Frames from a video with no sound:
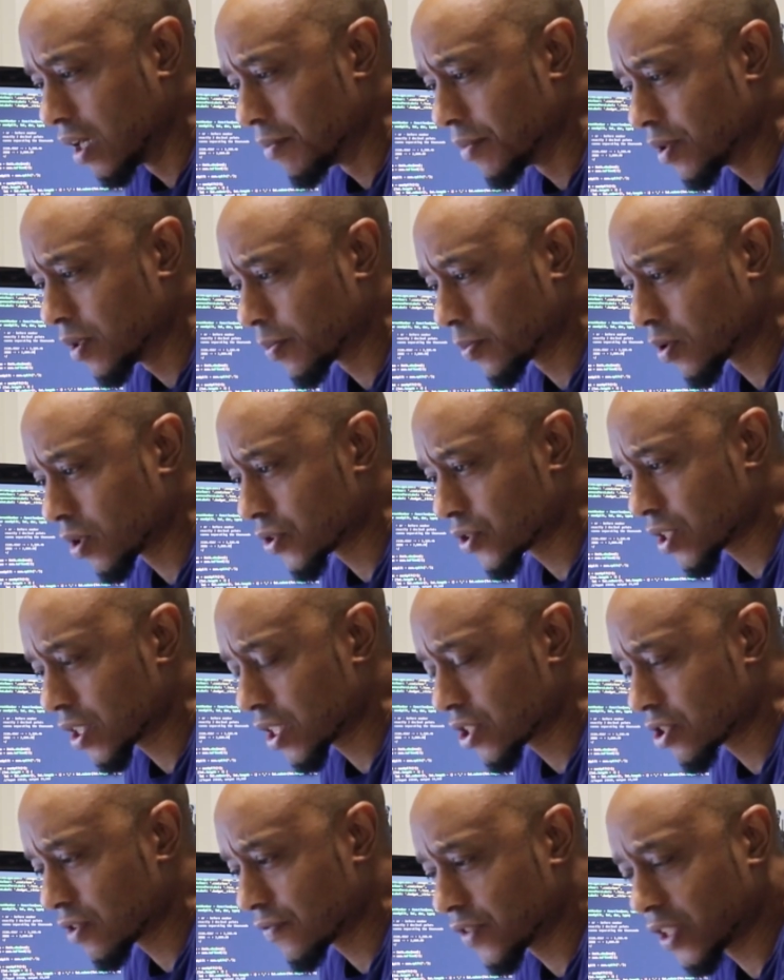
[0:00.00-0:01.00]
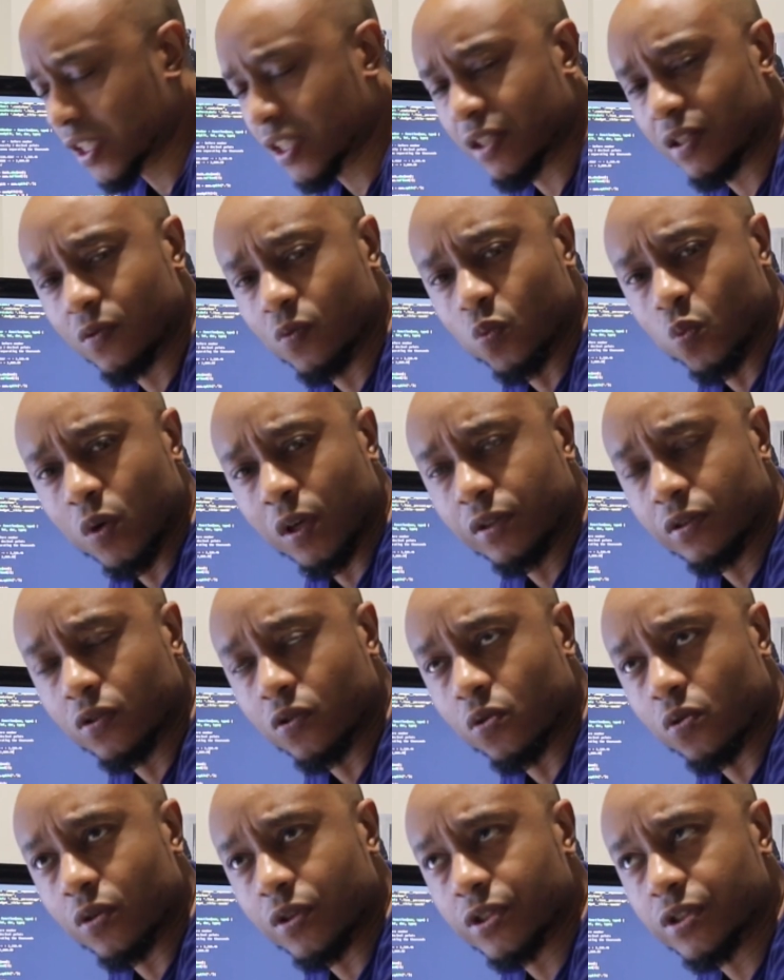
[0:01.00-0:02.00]
I'm in the process of taking one
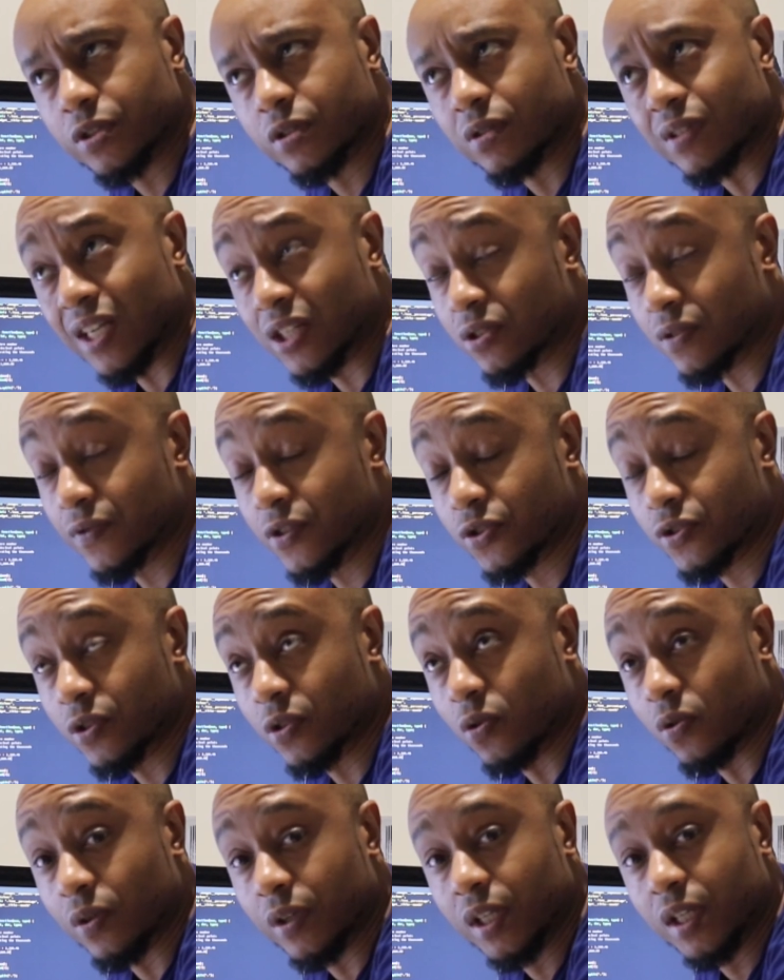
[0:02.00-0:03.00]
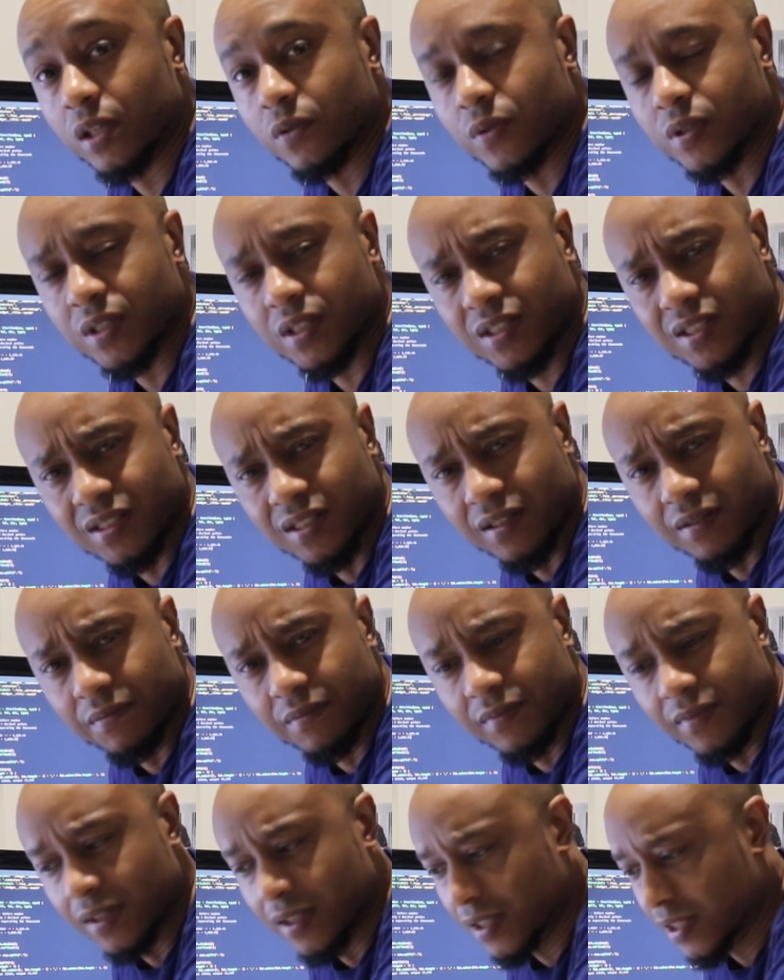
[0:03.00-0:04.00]
course as of this recording, which is,
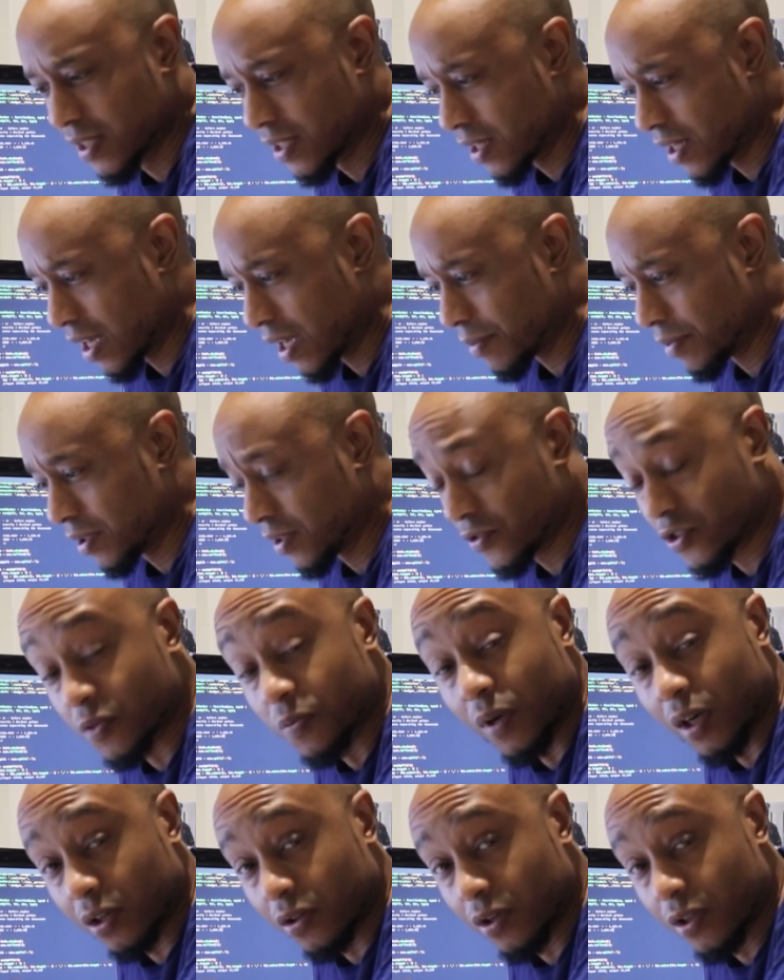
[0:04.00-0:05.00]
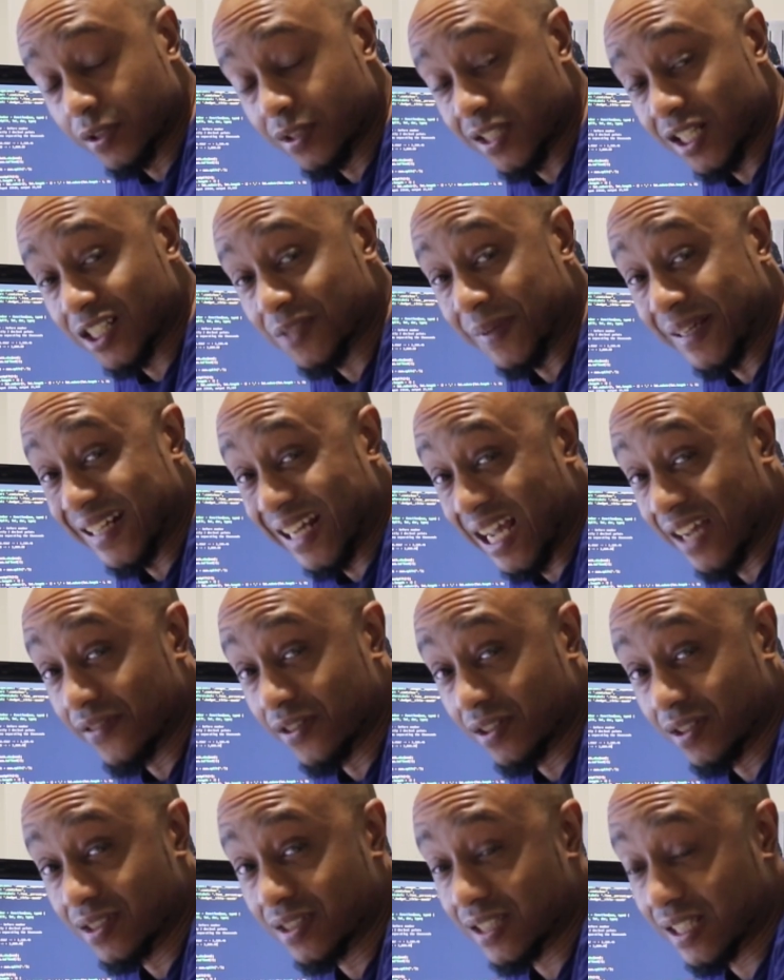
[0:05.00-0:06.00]
um, I believe, Smart Contracts by
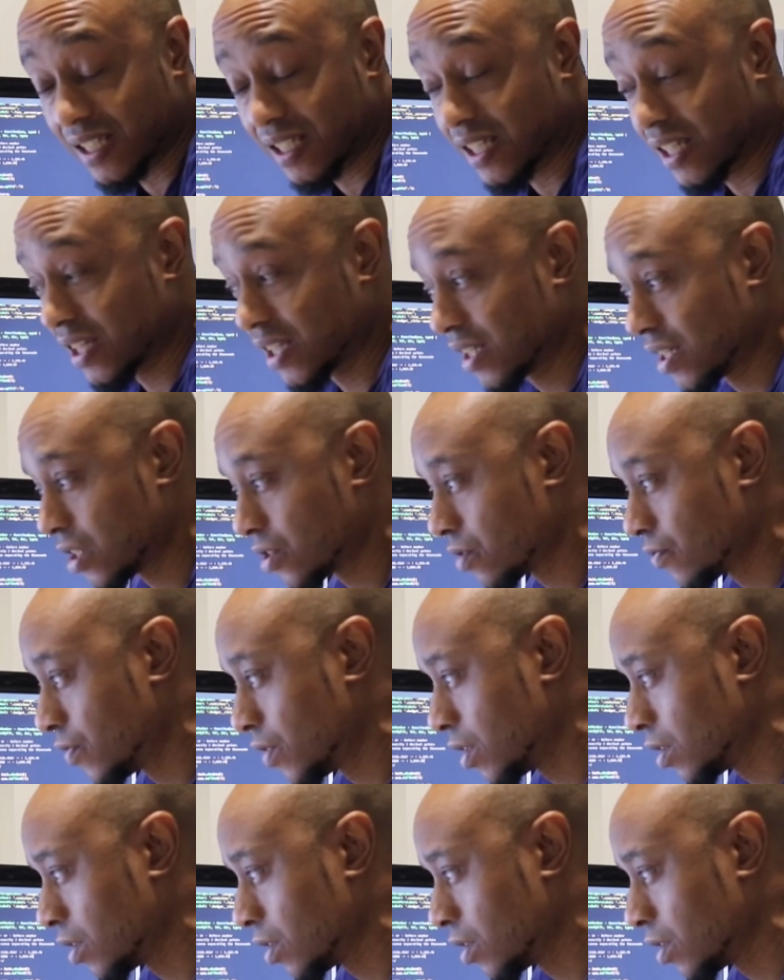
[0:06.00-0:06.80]
Ivan on Tech. I think that's a